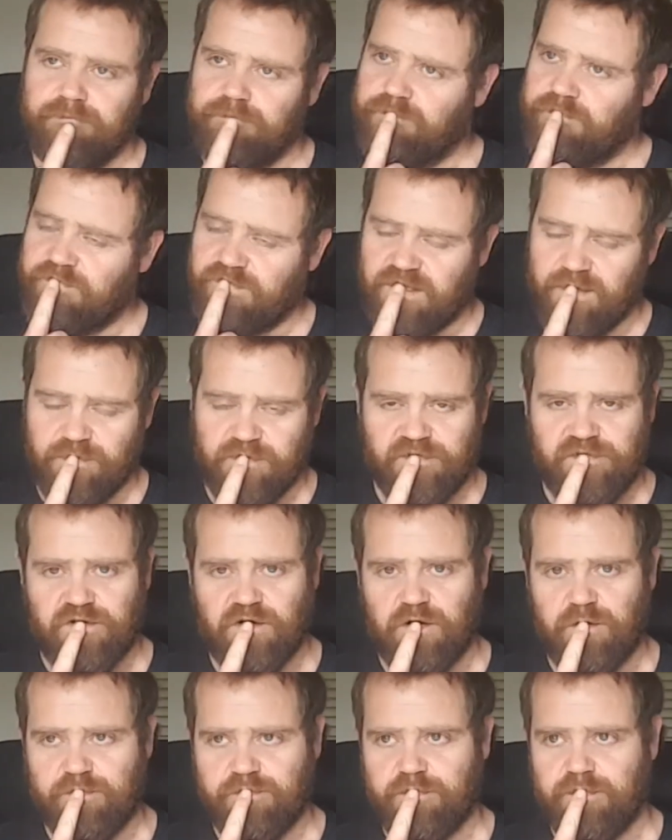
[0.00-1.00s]
Same with the
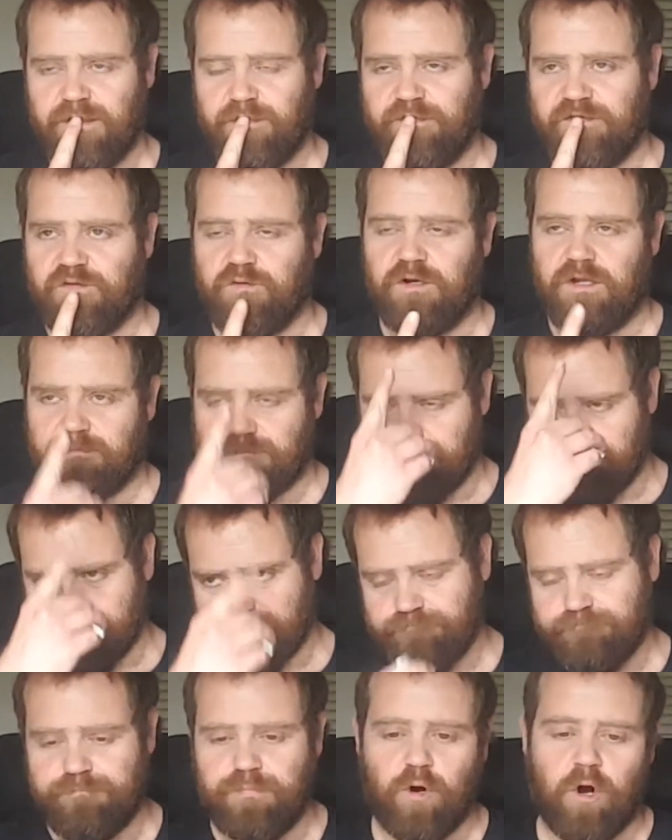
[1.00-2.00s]
top lip is going to
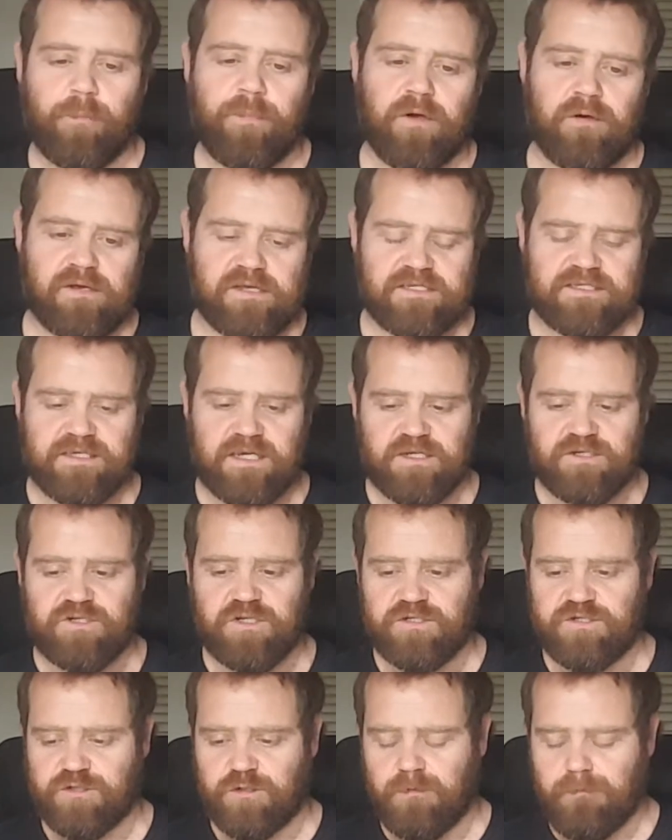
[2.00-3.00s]
pop out, etc.
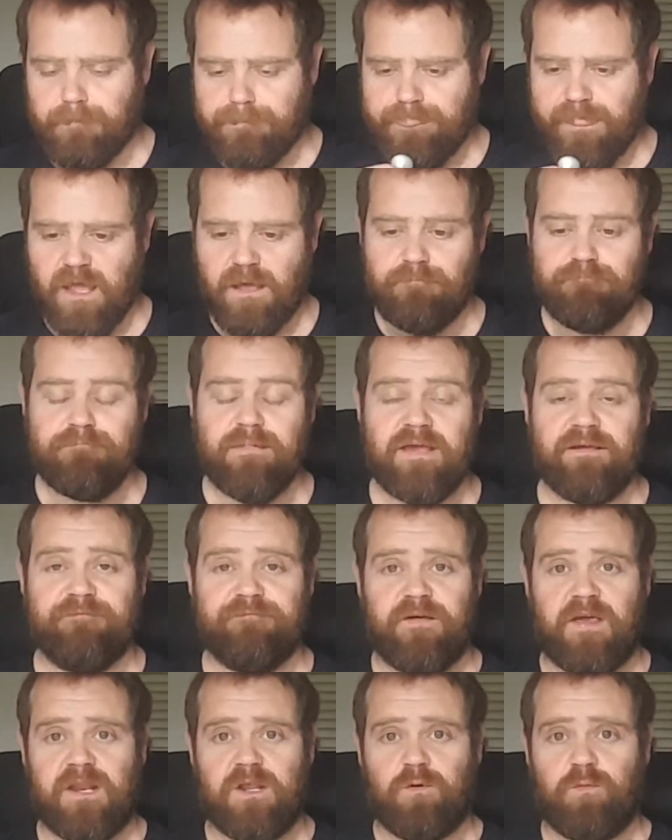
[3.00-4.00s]
So it might
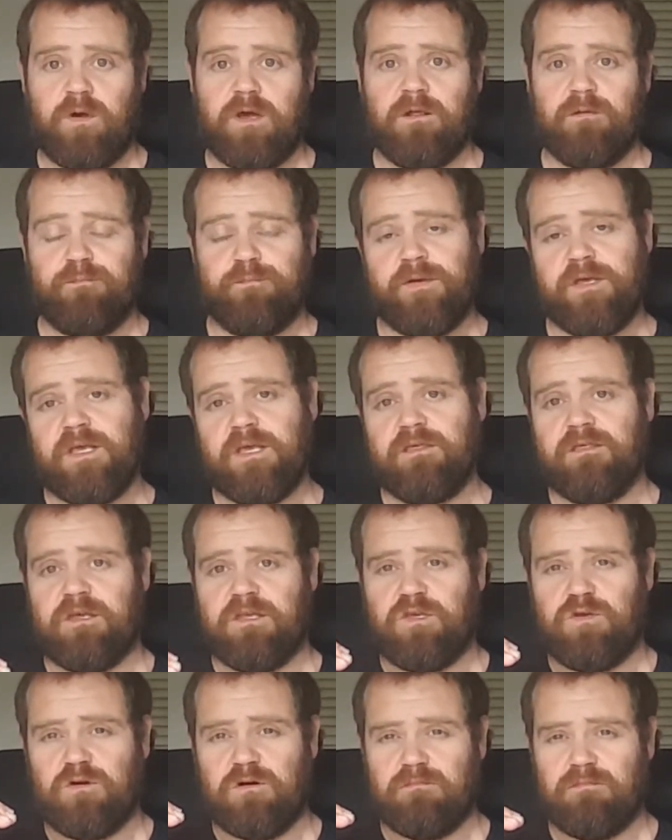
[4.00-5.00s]
very well be that
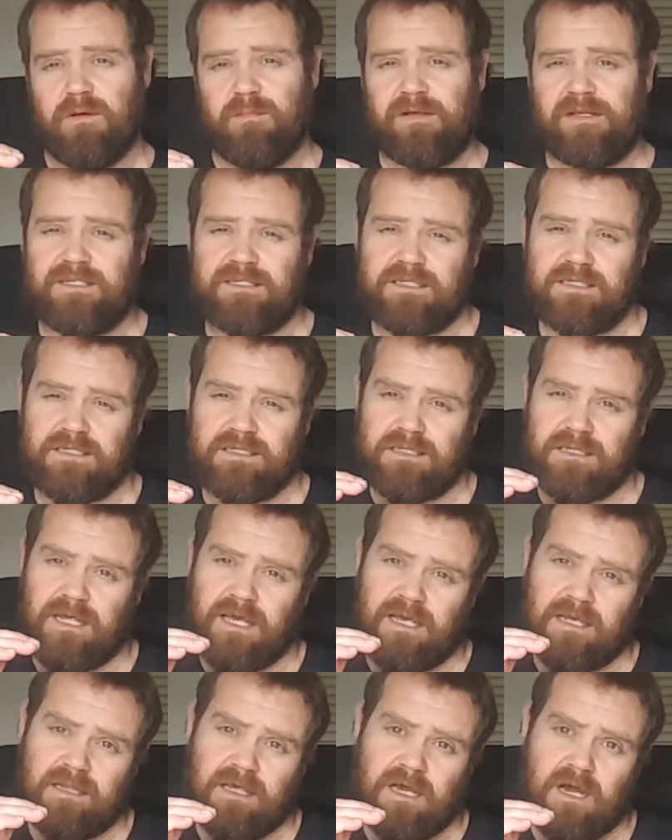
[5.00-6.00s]
you're maybe
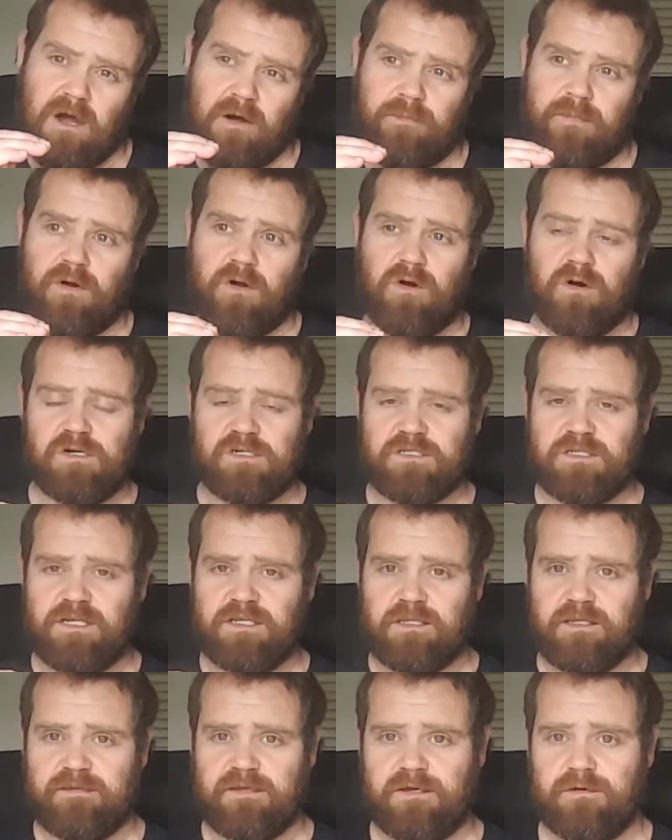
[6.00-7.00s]
slightly up or
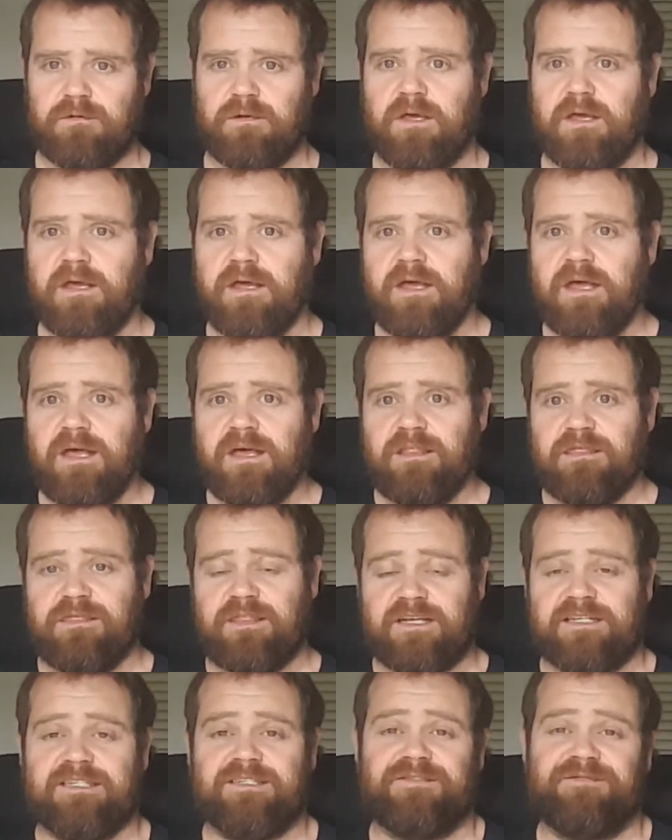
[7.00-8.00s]
slightly down.
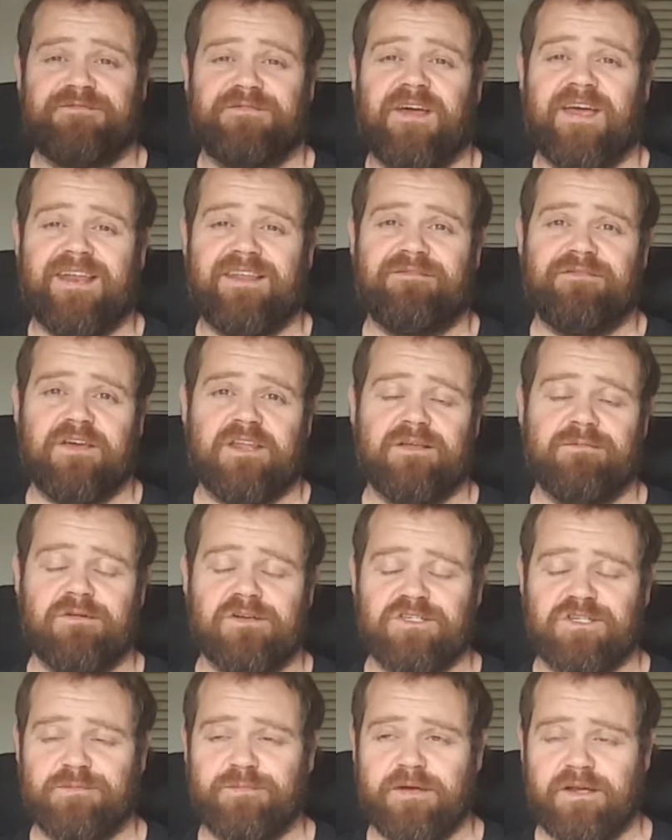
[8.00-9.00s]
This is very
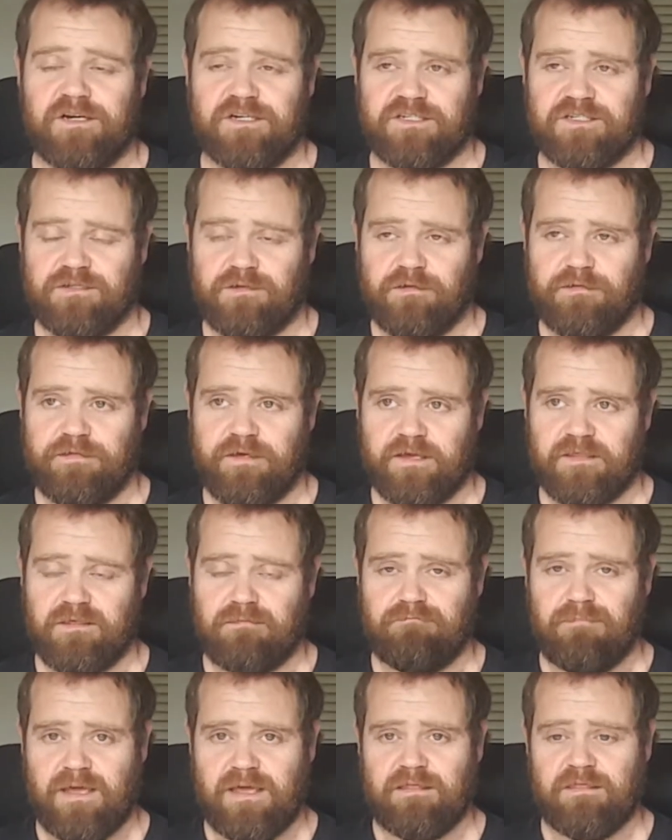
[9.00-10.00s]
much a personal thing.
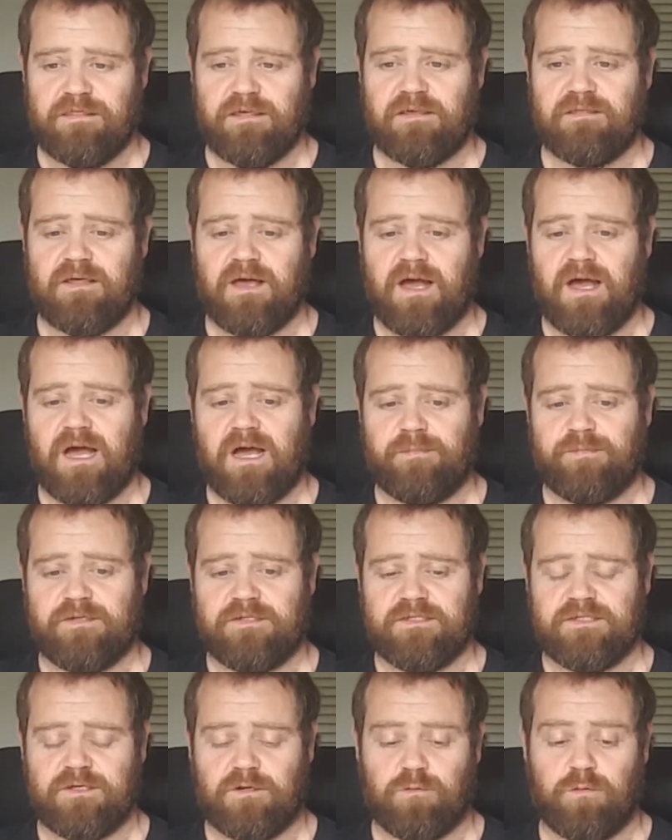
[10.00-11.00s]
The main thing that
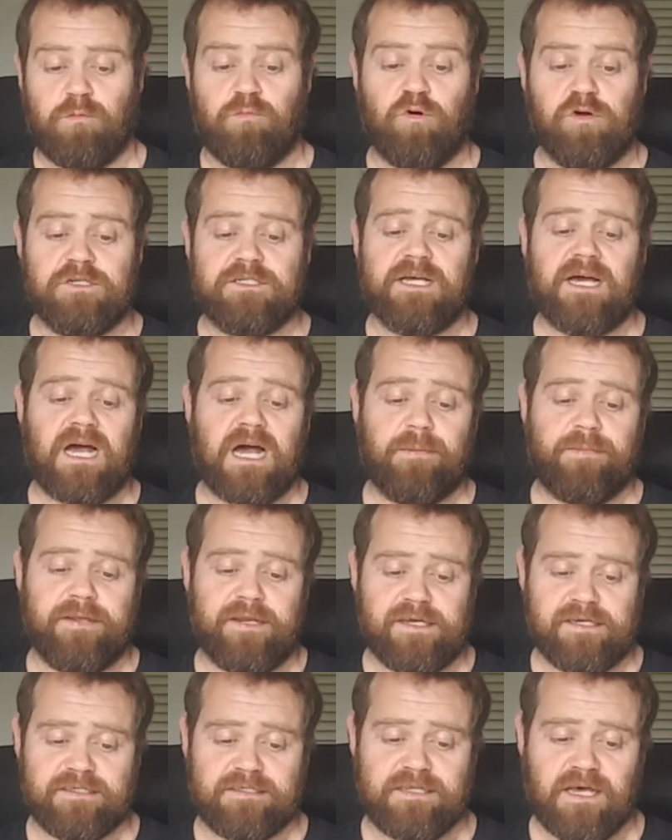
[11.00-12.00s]
happens, or we want to happen,
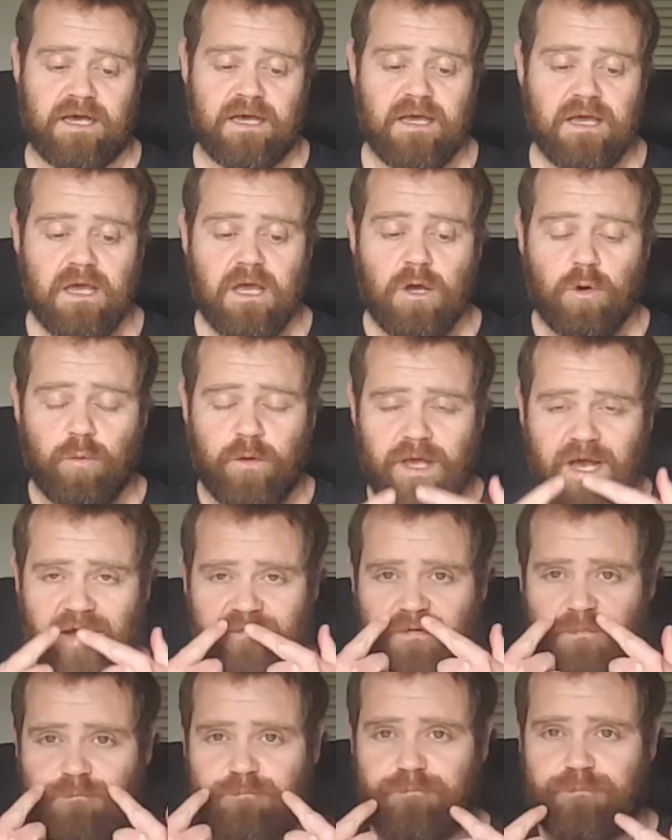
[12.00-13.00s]
is that we
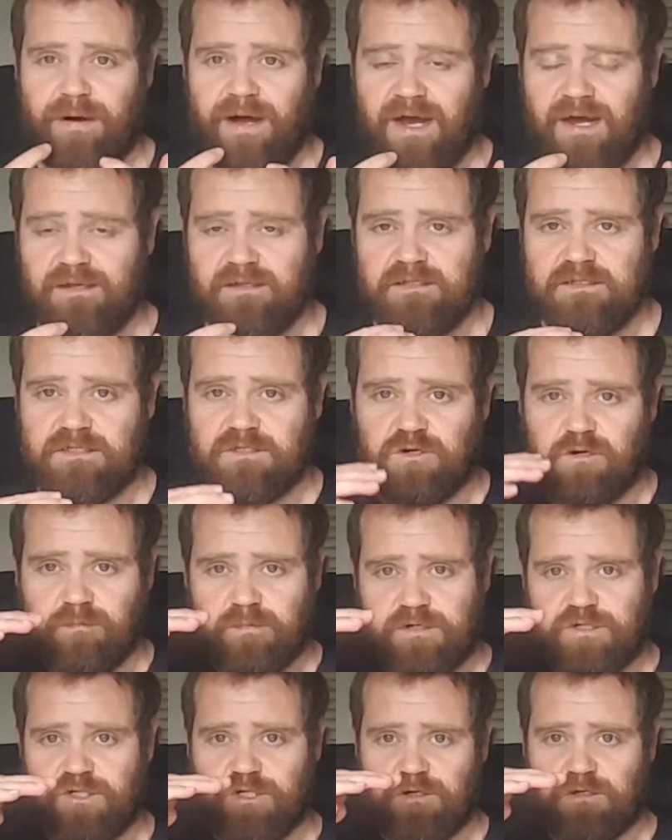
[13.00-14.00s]
have a balanced
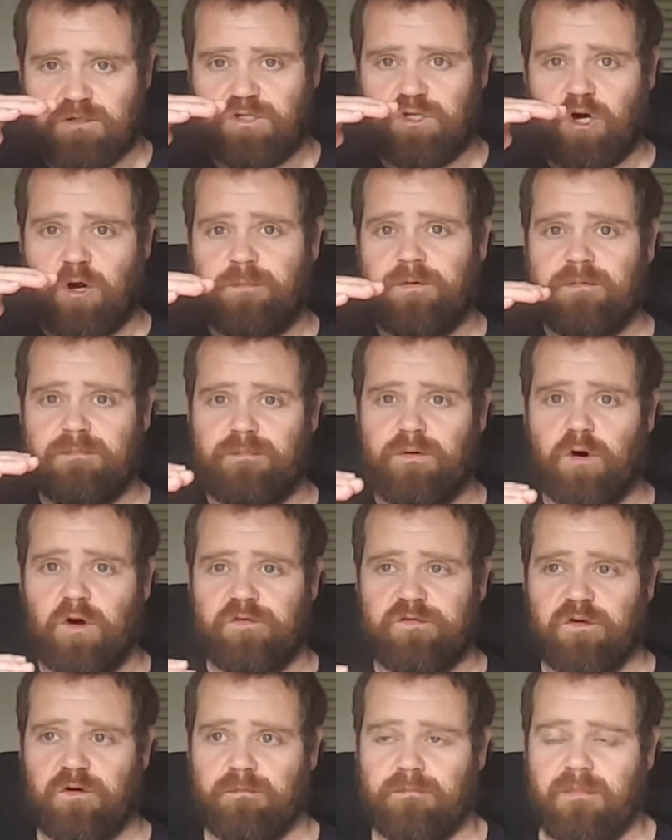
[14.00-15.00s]
embouchure, top and
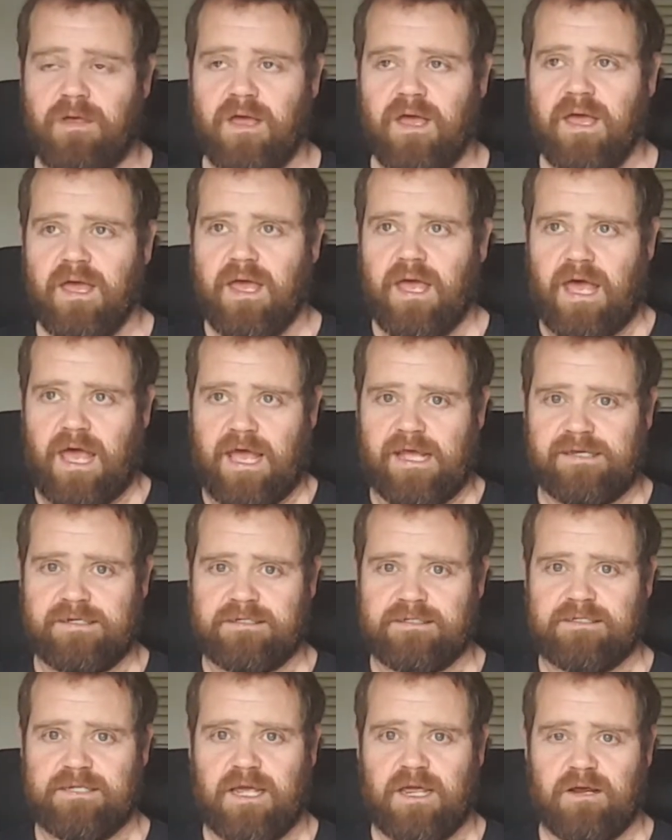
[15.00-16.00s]
bottom,
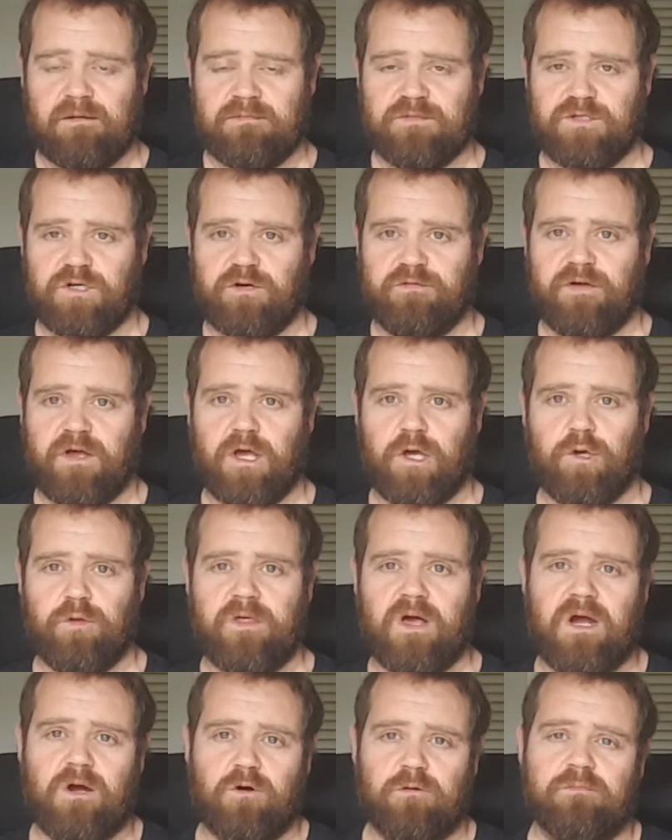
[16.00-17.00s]
in terms of how
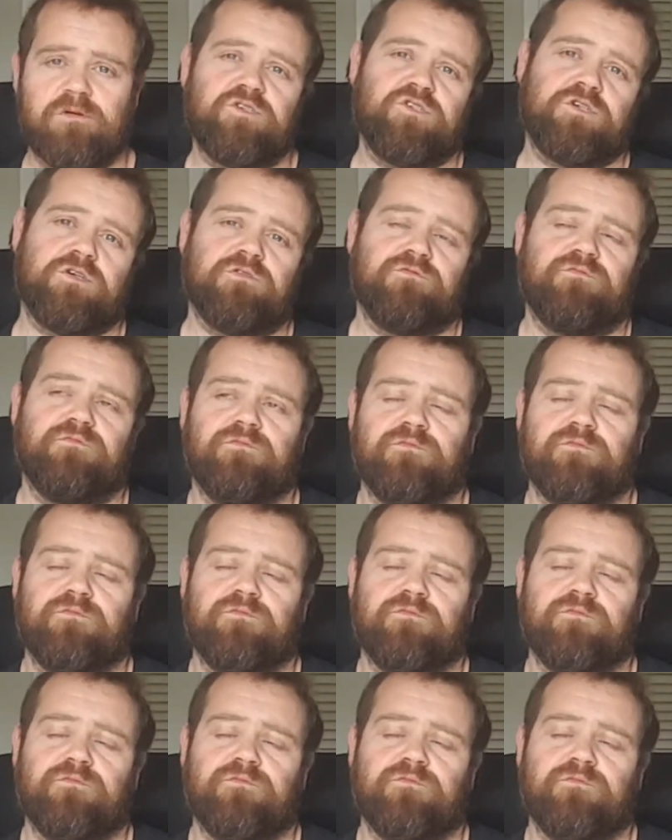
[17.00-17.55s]
that embouchure